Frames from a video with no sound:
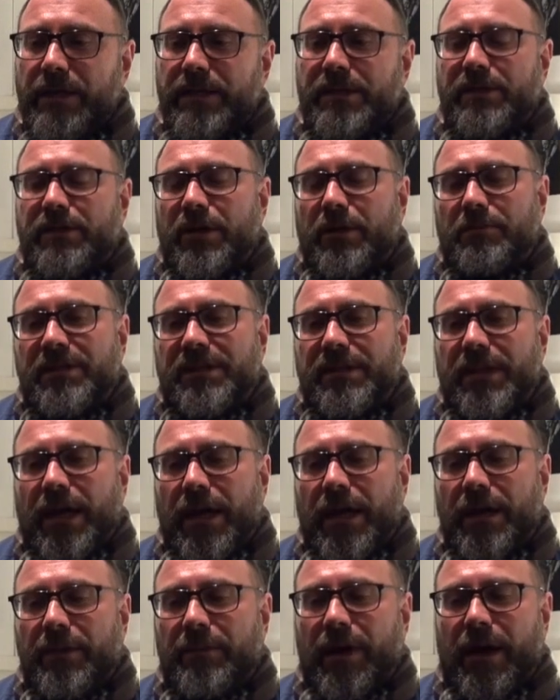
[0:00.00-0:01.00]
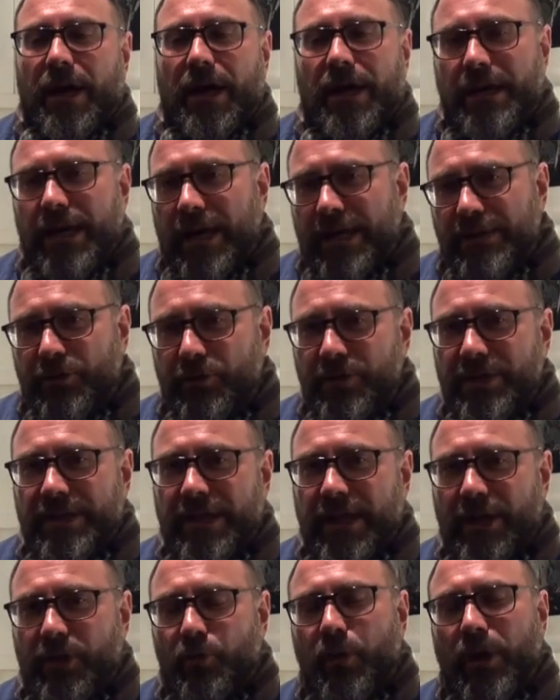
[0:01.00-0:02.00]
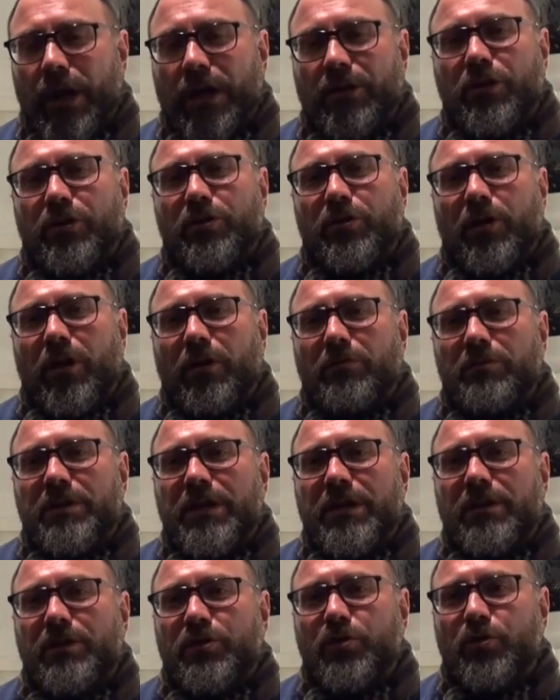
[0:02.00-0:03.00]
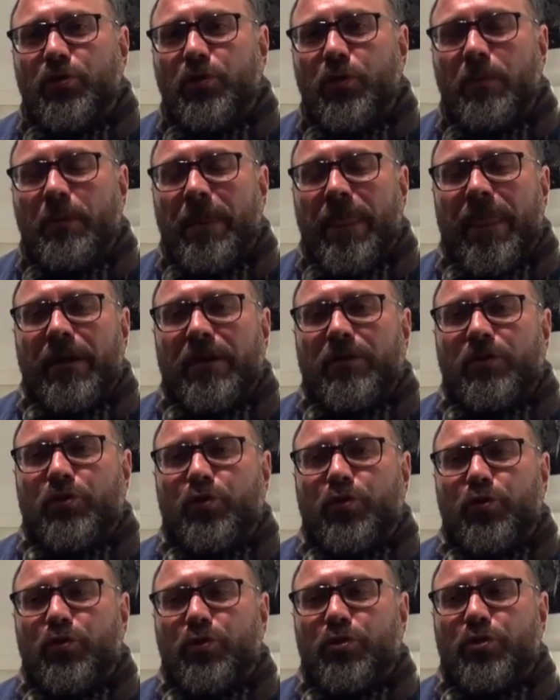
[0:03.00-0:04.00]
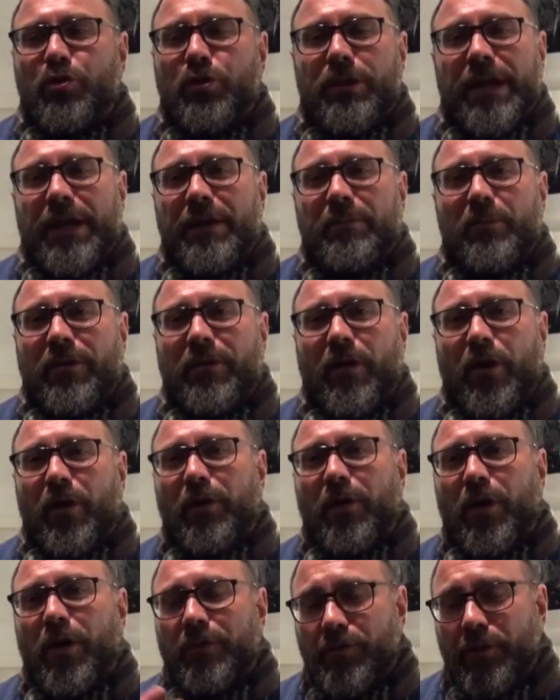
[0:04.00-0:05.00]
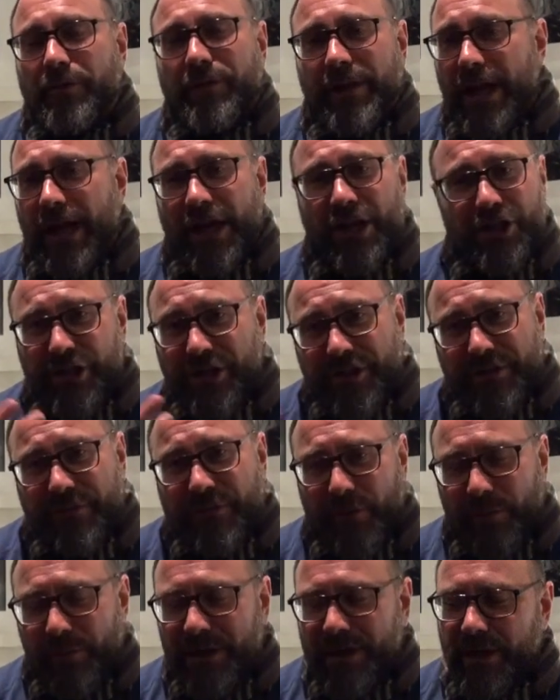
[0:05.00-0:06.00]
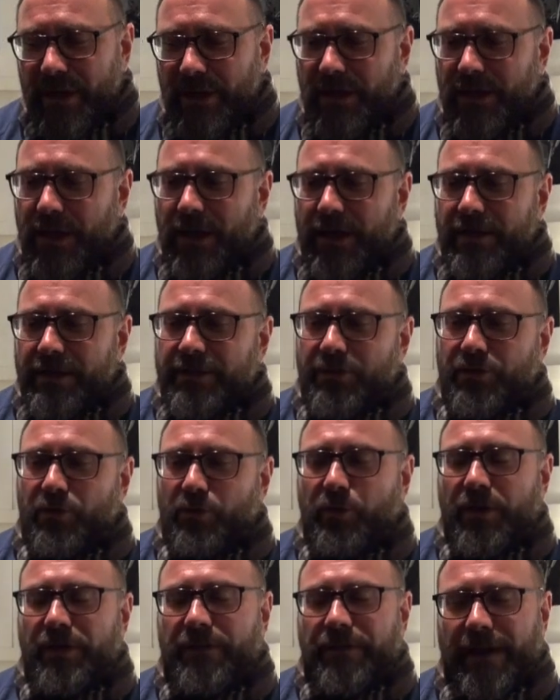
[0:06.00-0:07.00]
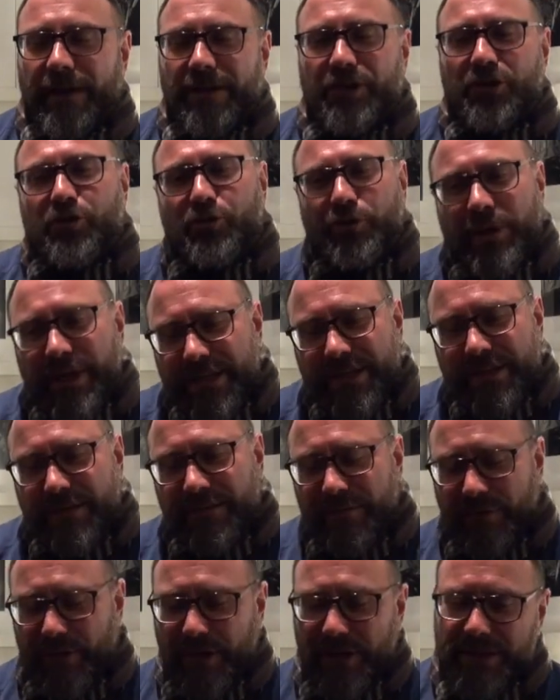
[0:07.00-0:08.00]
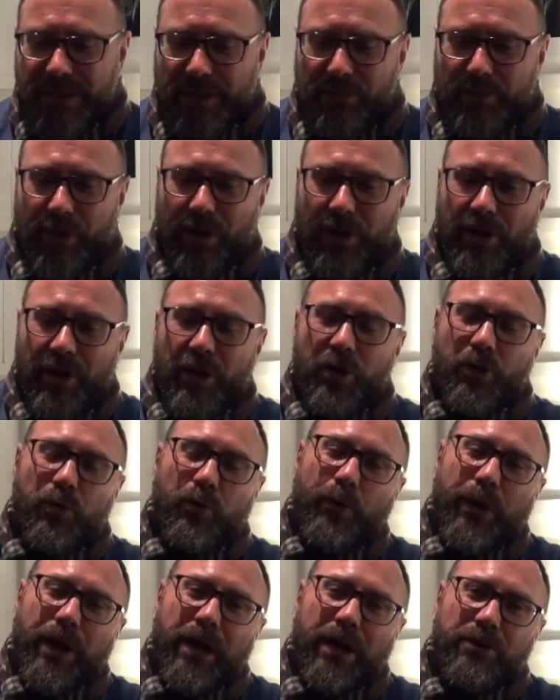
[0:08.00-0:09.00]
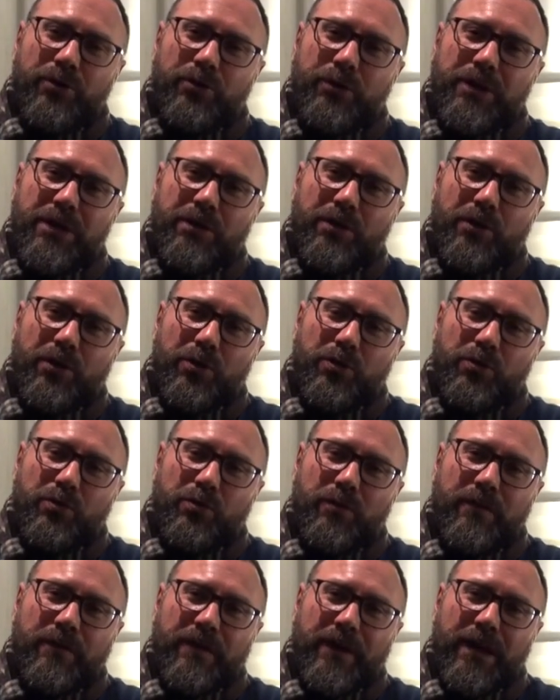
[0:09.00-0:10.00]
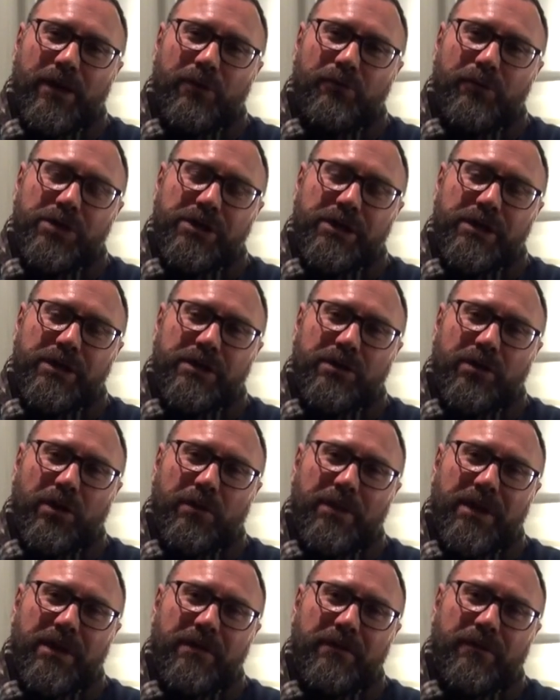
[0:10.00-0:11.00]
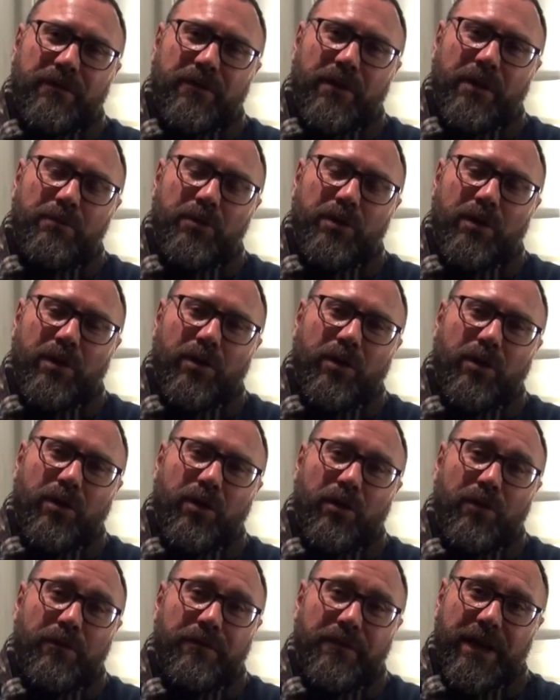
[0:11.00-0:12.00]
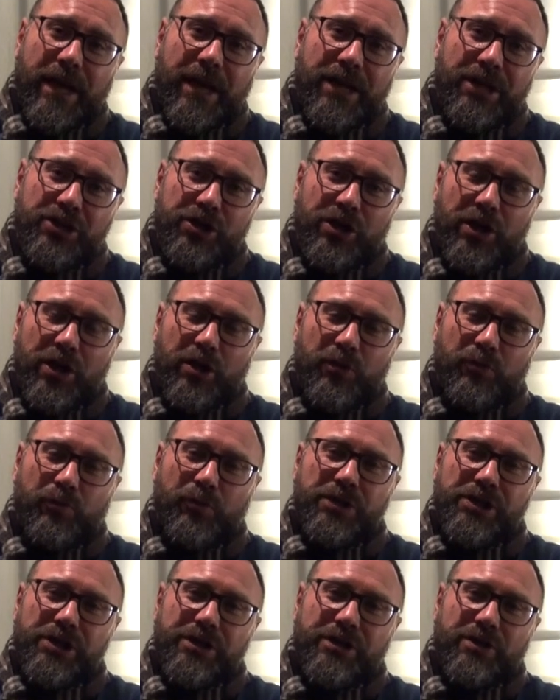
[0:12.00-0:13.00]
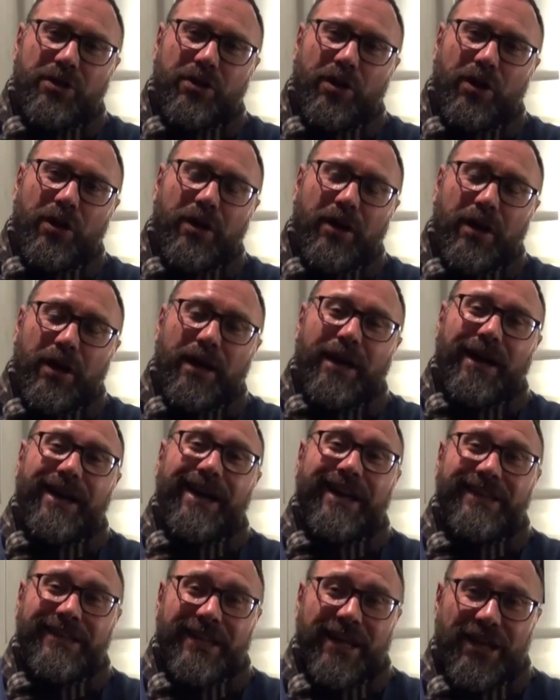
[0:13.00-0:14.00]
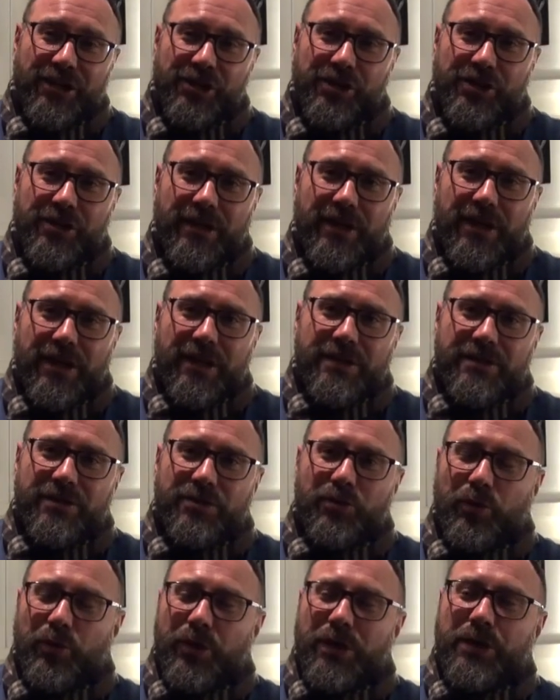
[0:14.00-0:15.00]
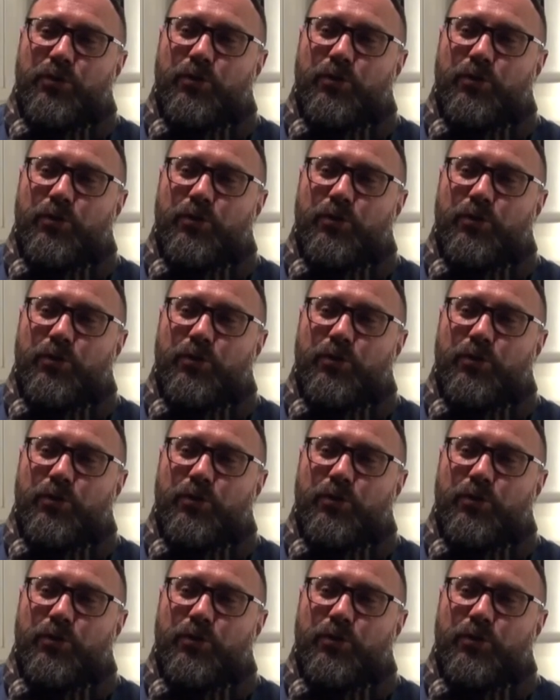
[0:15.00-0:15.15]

Sometime, as you said, we are not allowed to use the name of the village. It's forbidden. So we find tricks. For example, we are doing a cuvée which is coming from a village which is called Larnage. So